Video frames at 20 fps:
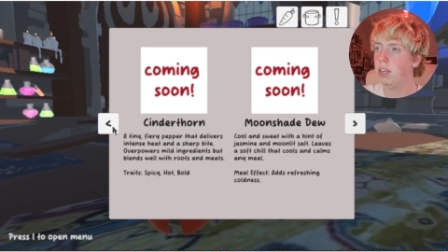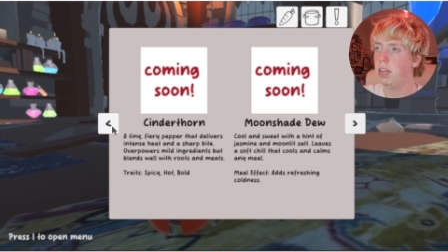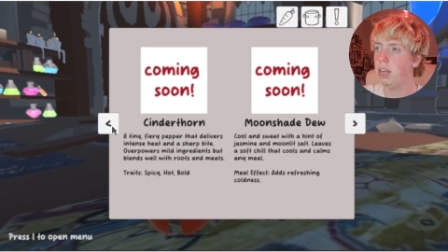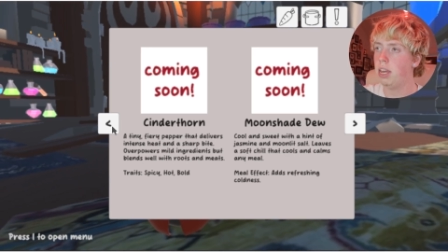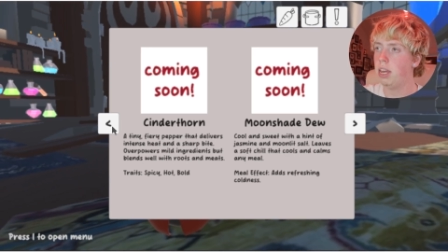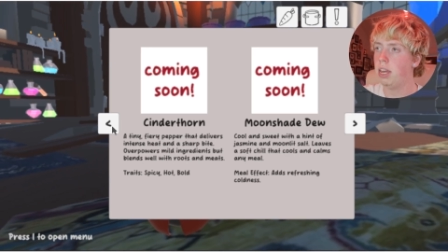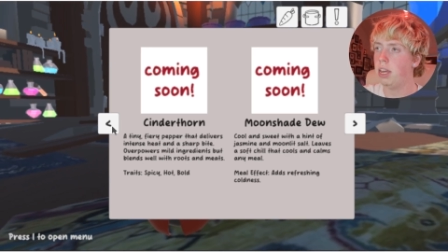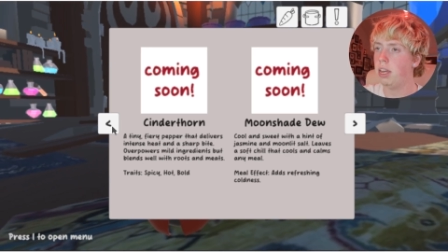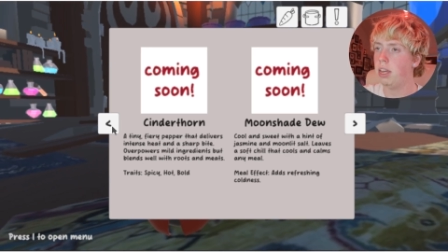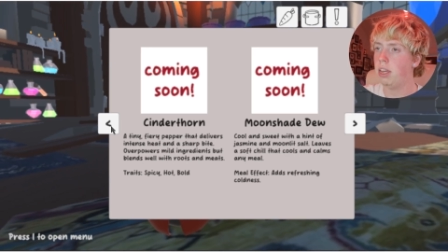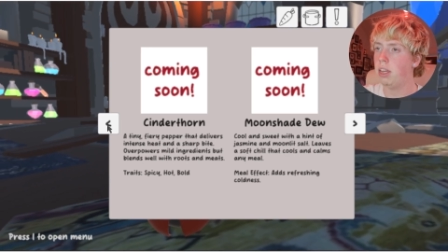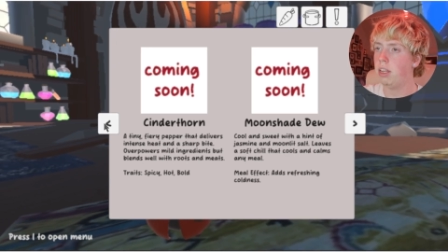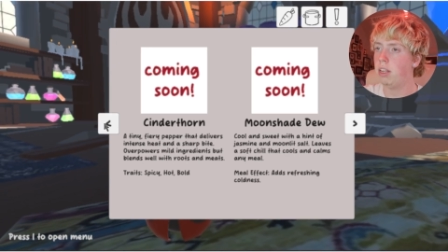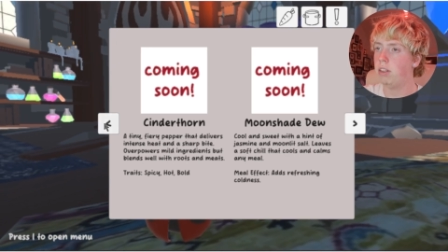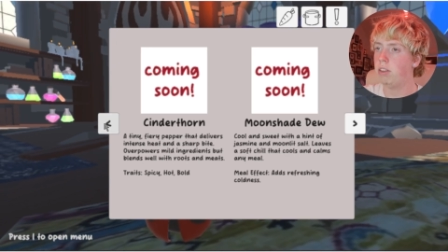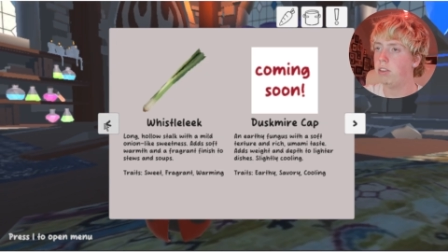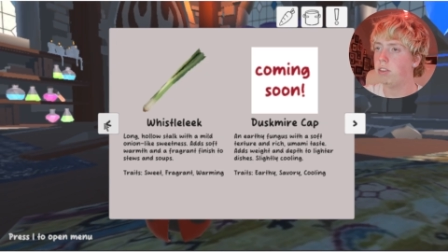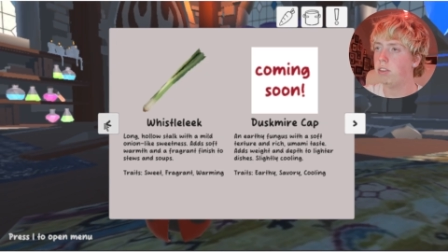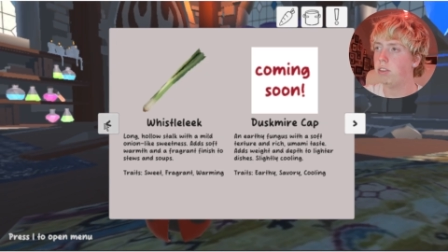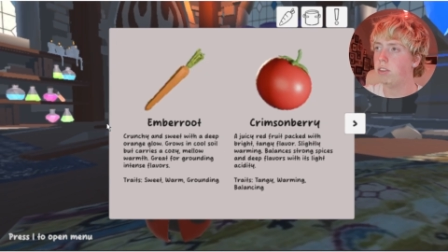
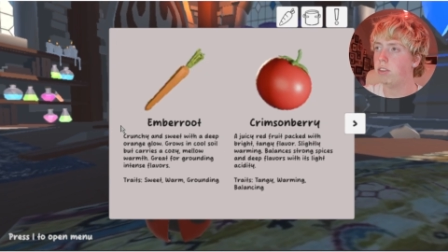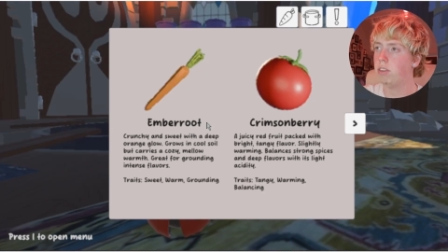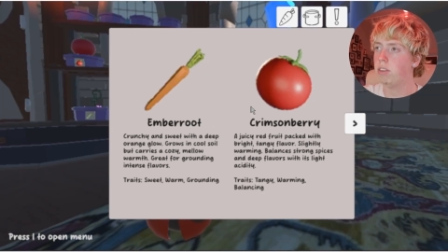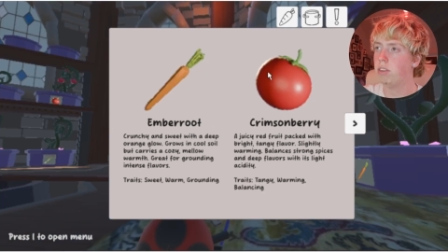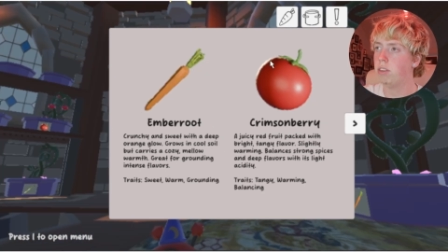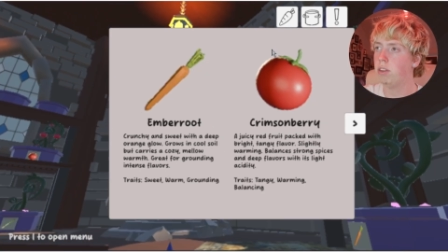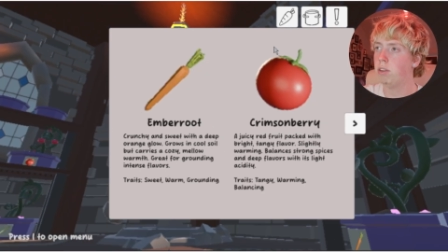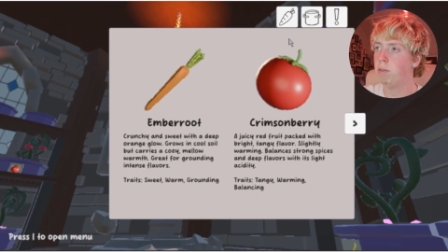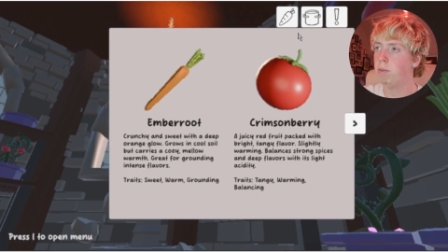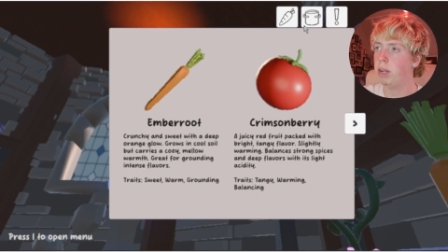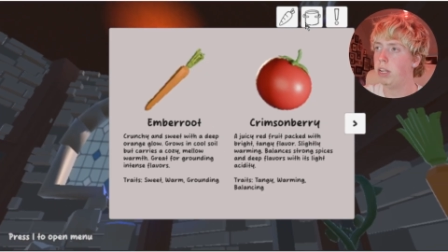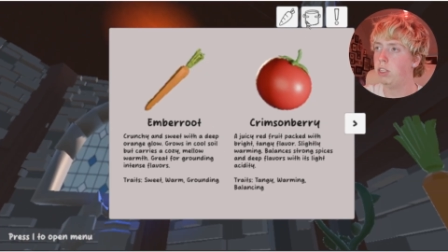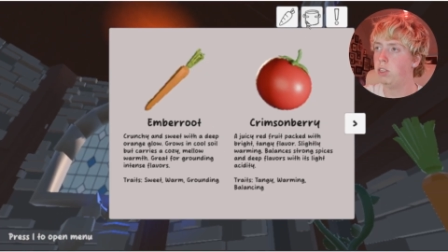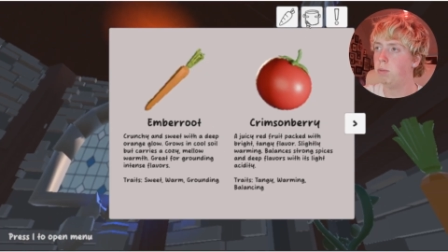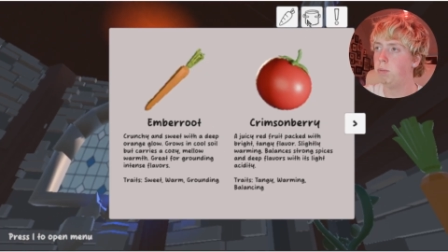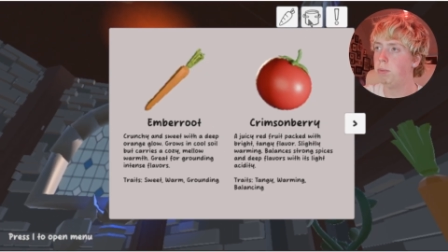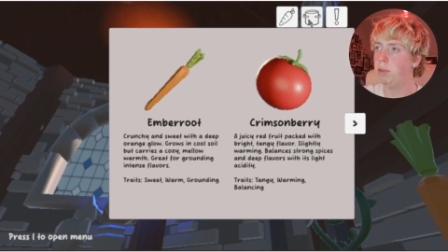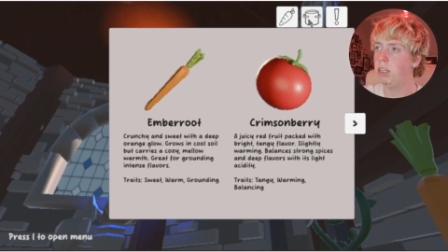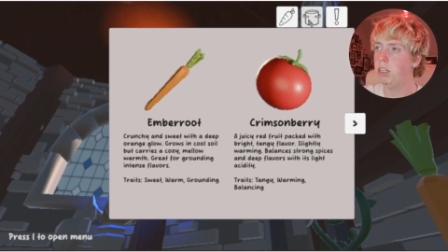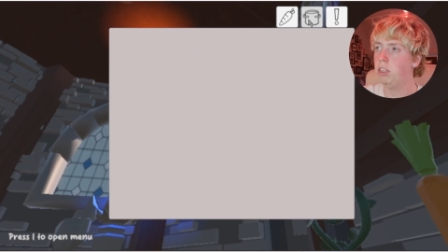and
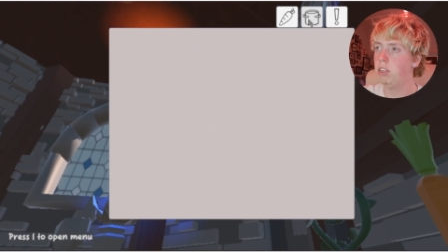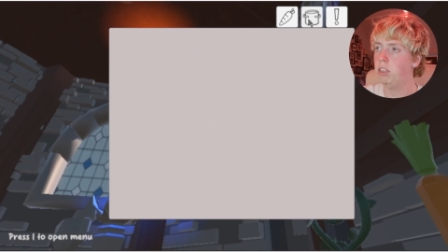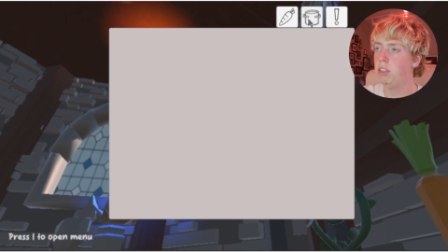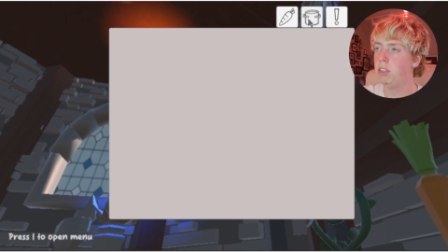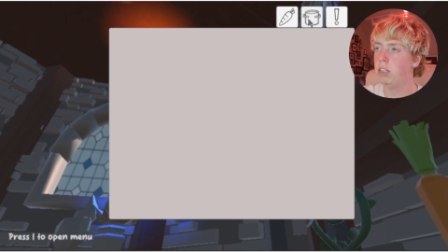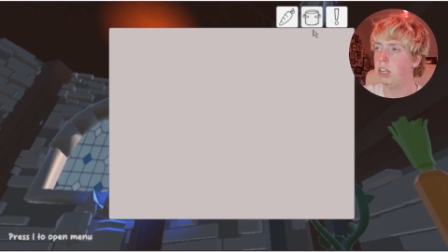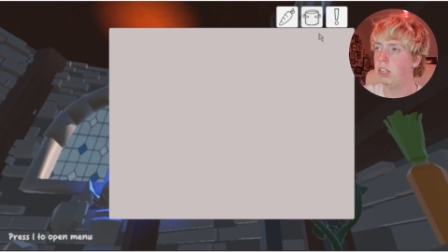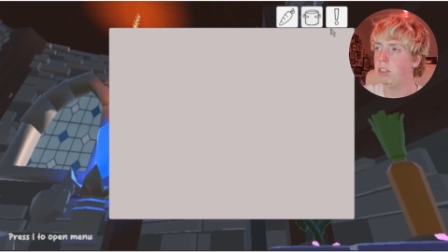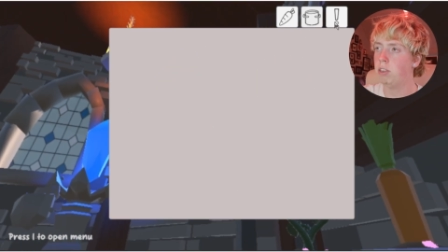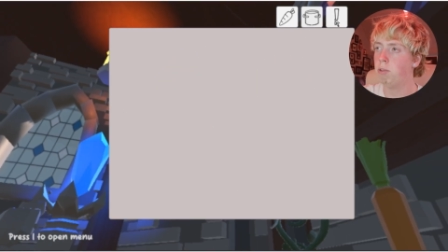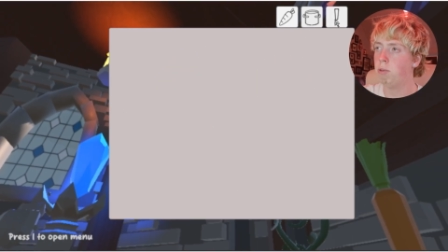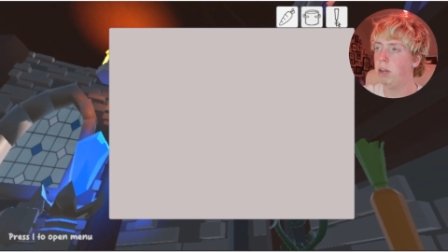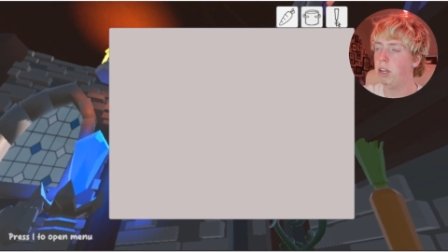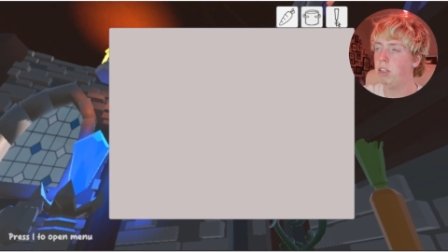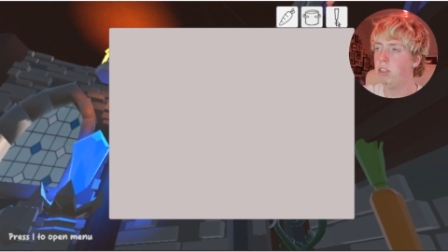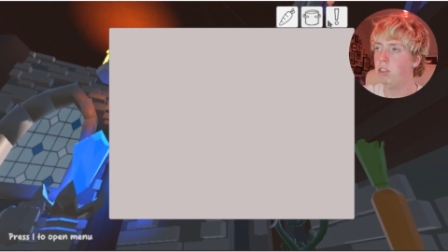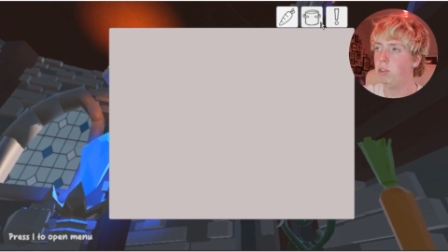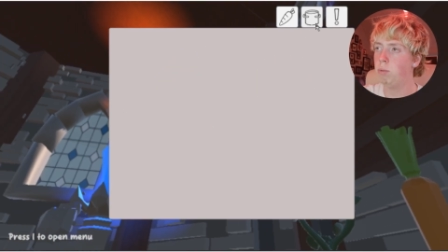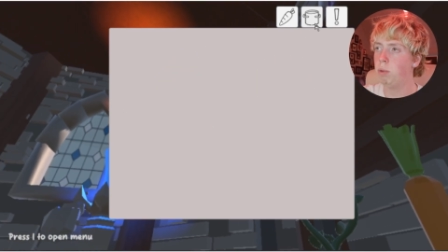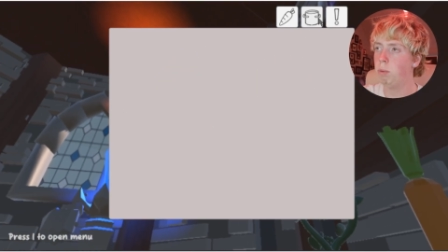recipes and quests,